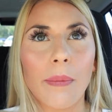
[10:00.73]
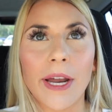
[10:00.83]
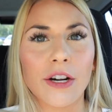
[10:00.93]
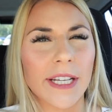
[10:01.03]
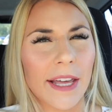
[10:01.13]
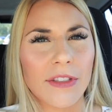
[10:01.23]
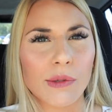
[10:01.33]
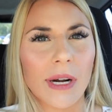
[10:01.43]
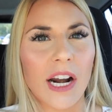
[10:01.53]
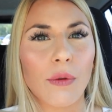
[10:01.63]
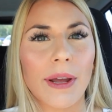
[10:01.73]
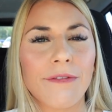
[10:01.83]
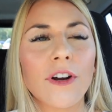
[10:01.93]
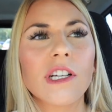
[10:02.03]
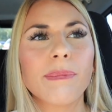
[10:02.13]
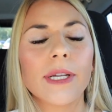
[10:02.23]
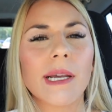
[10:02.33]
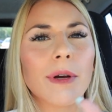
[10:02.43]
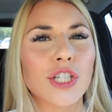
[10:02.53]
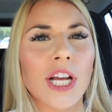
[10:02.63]
better to get this one out of the way first.
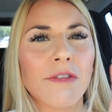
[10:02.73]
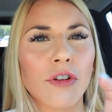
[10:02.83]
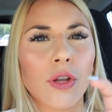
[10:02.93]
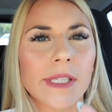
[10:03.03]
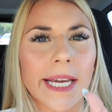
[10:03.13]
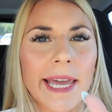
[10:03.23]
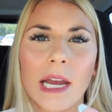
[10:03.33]
Plus I wanna check for those like